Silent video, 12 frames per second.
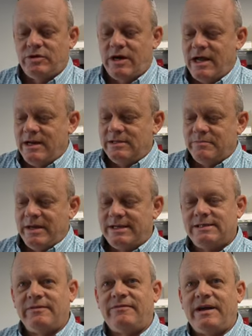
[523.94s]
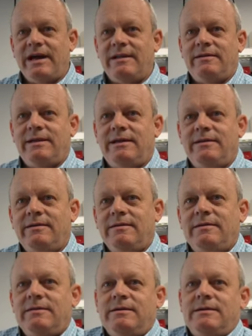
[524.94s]
trying his best to find the
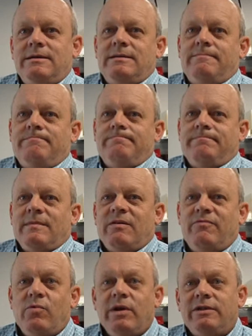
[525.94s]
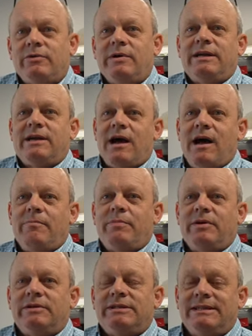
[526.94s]
43
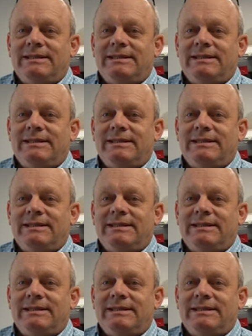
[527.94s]
coppers.